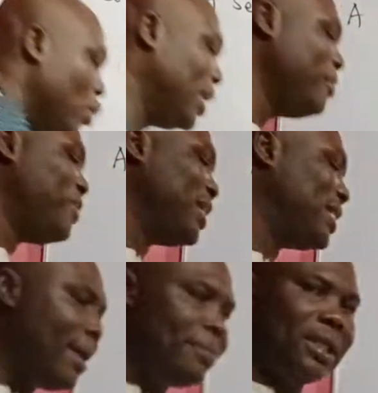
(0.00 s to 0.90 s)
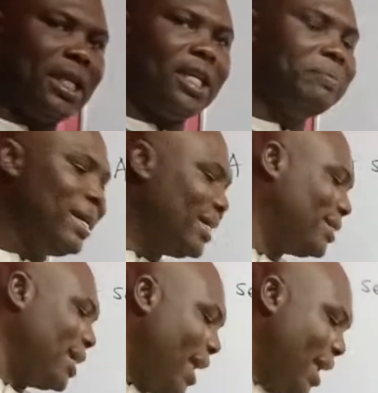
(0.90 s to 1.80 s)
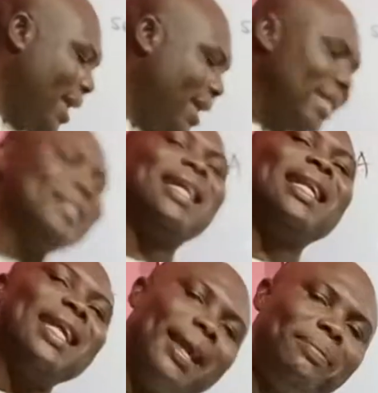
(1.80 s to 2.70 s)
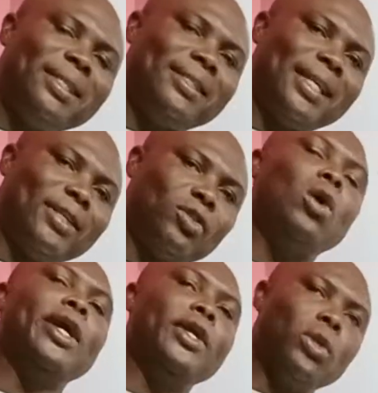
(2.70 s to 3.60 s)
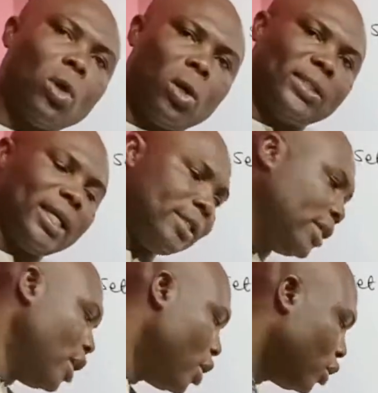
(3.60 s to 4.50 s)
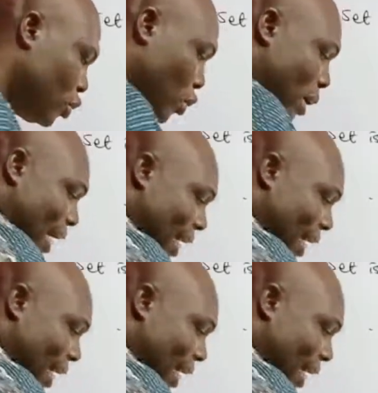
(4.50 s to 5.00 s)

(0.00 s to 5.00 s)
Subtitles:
leave it empty, it means A is an empty set or a null set. Either